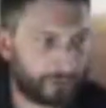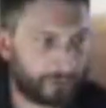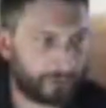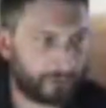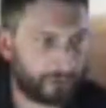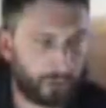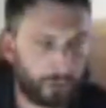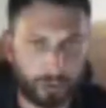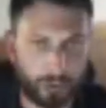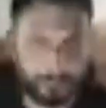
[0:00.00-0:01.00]
Google
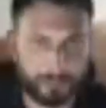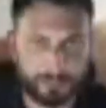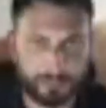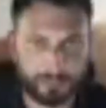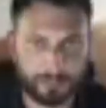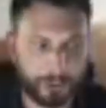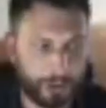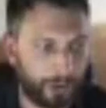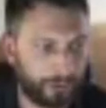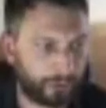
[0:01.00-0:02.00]
Chrome,
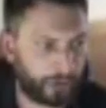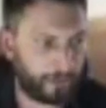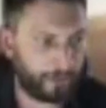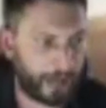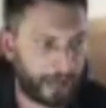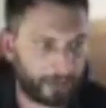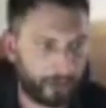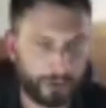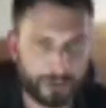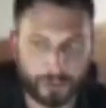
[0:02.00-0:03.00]
screen back
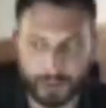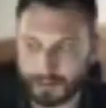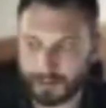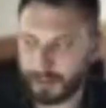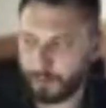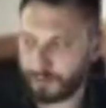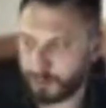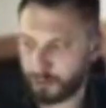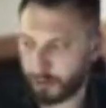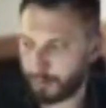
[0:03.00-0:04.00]
loaded so I can see what's
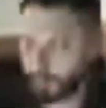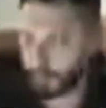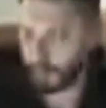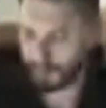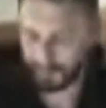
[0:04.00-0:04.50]
going on with you guys.